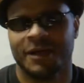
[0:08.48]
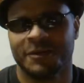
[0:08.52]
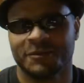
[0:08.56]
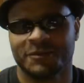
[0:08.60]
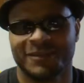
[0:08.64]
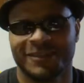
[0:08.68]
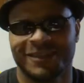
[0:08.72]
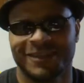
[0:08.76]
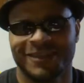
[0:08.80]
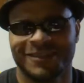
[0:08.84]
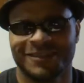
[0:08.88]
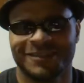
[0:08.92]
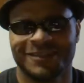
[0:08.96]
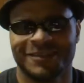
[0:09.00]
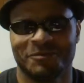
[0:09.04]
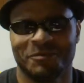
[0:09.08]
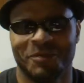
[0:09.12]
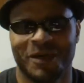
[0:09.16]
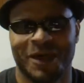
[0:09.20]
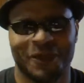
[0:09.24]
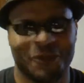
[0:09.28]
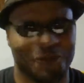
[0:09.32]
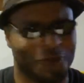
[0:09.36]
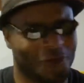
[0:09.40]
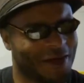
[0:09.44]
I'm Citizen,
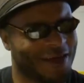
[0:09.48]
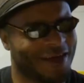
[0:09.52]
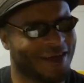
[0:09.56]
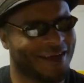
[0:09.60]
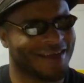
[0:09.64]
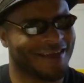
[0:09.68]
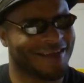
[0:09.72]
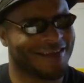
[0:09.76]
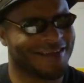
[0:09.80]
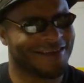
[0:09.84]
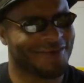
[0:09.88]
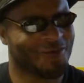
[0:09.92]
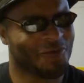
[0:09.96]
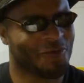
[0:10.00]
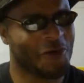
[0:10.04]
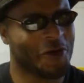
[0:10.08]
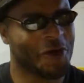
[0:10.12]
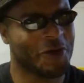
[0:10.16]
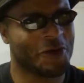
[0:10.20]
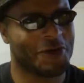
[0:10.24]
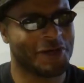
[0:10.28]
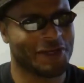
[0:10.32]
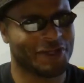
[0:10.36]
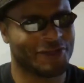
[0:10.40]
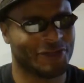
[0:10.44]
by the way. We
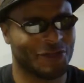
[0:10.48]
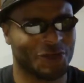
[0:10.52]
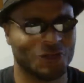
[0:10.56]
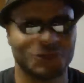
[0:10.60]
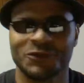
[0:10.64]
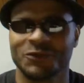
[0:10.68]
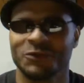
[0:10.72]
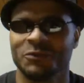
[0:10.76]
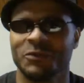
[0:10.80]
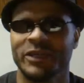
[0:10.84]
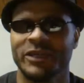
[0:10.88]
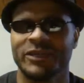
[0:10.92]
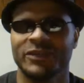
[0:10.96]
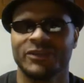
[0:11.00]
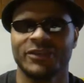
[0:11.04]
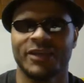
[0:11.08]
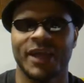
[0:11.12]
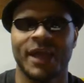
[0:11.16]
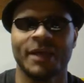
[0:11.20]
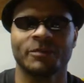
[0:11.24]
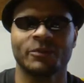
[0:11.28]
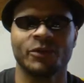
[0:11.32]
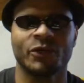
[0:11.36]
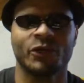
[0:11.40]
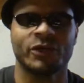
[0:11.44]
are in Josue
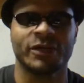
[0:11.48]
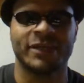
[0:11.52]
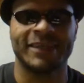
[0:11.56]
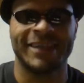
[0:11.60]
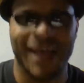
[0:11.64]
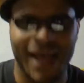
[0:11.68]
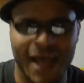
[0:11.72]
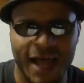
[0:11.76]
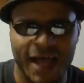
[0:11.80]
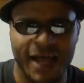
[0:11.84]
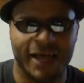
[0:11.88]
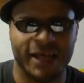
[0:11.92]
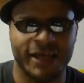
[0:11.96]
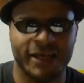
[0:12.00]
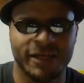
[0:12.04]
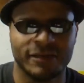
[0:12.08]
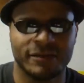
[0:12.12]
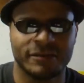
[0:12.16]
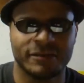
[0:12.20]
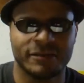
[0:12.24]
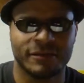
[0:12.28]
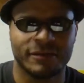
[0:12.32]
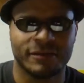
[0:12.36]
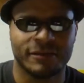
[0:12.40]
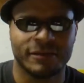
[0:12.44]
chapter
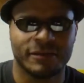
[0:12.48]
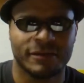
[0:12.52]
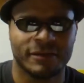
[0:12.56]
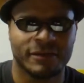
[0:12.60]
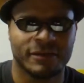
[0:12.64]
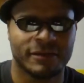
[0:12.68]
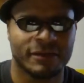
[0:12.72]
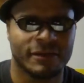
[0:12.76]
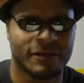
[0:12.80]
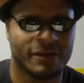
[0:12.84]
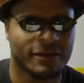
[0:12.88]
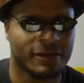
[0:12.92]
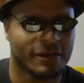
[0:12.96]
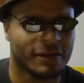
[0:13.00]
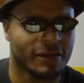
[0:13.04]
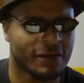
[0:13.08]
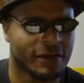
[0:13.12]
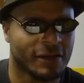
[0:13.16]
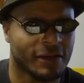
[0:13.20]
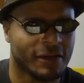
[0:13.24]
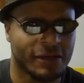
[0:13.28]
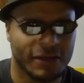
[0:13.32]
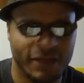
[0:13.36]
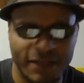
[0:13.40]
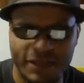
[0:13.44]
9.
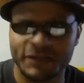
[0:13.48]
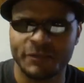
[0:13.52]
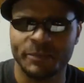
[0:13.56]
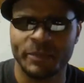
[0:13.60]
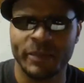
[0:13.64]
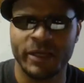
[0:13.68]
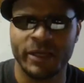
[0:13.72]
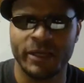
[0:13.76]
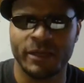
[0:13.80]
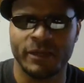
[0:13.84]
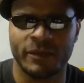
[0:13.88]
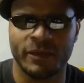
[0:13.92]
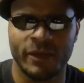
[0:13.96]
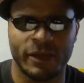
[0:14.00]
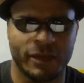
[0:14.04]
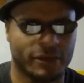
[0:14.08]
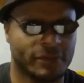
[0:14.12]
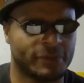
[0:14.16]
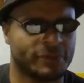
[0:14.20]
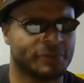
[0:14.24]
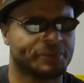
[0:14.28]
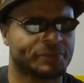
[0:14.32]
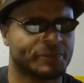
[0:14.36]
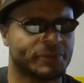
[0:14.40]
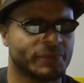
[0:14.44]
Let's begin then.
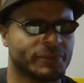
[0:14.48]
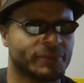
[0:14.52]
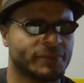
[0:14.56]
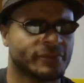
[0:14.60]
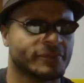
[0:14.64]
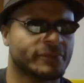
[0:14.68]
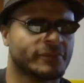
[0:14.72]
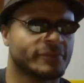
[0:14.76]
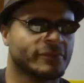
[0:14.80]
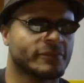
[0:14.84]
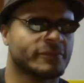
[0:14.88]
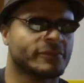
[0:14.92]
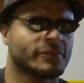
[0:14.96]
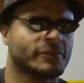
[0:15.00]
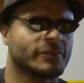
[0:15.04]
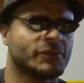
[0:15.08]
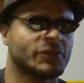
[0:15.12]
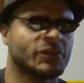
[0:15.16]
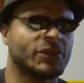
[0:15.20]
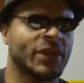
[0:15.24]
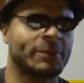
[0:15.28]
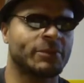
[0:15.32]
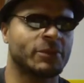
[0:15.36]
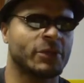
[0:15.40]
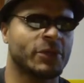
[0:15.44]

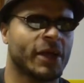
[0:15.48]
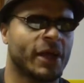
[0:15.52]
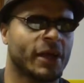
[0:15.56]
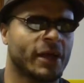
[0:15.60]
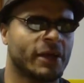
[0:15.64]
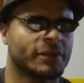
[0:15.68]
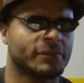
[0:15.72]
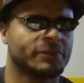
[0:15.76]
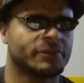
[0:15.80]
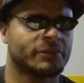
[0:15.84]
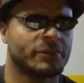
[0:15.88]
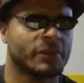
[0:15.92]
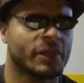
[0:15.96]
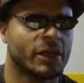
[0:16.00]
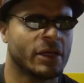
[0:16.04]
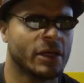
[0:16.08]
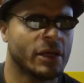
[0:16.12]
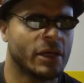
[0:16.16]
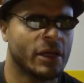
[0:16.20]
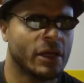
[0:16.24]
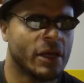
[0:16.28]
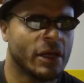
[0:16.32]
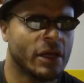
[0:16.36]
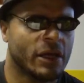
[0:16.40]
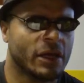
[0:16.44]
Chapter 9,
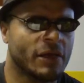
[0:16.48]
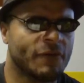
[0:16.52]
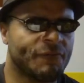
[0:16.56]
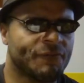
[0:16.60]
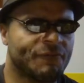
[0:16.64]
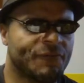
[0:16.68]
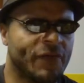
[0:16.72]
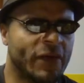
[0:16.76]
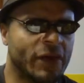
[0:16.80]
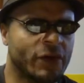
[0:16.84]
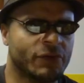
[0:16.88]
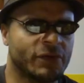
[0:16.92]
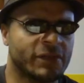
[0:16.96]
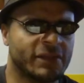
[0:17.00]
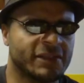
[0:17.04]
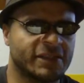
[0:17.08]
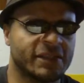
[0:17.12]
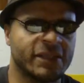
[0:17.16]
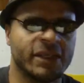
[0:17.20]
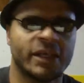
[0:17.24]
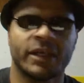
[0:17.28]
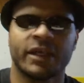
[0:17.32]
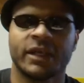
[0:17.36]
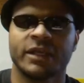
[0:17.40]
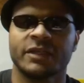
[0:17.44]

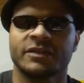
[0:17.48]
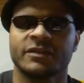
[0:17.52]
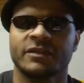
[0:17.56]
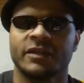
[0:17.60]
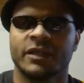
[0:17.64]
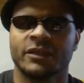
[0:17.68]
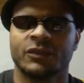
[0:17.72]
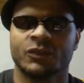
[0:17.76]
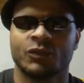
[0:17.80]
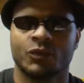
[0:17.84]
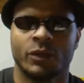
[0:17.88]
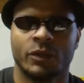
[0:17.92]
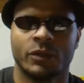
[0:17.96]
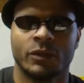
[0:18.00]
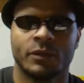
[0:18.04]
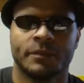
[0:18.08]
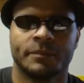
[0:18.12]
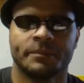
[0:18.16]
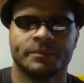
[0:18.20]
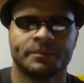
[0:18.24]
Confederacy against Israel.